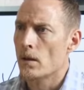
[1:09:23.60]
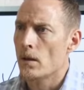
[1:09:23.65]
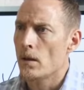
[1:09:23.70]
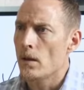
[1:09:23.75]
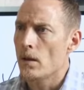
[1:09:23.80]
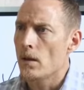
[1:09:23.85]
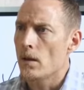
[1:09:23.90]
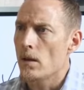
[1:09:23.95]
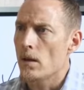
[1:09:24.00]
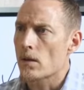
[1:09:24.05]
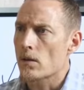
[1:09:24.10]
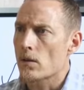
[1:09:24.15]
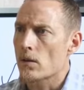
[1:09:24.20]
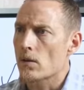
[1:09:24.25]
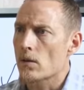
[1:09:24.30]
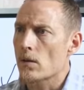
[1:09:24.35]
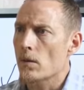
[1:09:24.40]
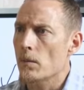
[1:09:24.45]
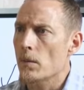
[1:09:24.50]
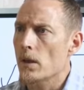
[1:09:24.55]
Yeah, so
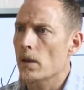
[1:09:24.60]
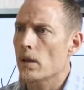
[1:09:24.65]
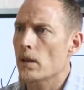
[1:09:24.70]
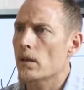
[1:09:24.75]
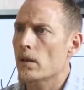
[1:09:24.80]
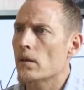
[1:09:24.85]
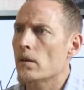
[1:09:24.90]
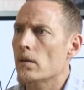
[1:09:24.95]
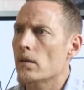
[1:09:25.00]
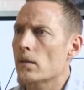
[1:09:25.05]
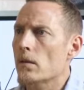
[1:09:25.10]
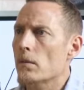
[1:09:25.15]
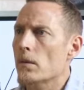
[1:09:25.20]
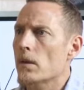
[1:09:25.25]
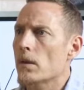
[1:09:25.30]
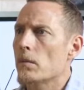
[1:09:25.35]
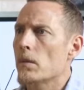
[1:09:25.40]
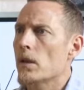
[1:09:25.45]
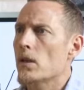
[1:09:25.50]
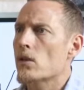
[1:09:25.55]
somebody, somebody
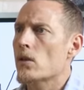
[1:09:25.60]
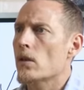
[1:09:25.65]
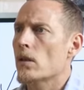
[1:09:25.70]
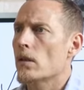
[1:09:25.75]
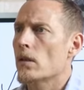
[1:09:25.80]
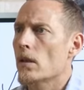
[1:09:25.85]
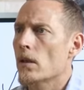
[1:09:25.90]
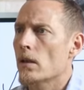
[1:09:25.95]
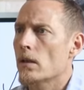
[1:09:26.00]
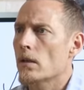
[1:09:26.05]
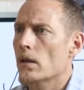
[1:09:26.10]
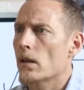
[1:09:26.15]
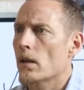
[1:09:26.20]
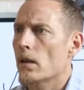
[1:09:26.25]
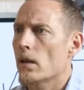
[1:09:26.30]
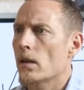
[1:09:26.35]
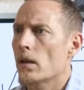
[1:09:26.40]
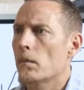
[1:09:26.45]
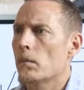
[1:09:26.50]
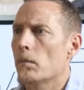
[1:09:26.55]
mentioned that,
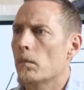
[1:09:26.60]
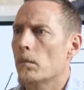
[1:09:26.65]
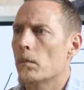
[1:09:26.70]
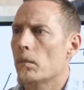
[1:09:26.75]
um,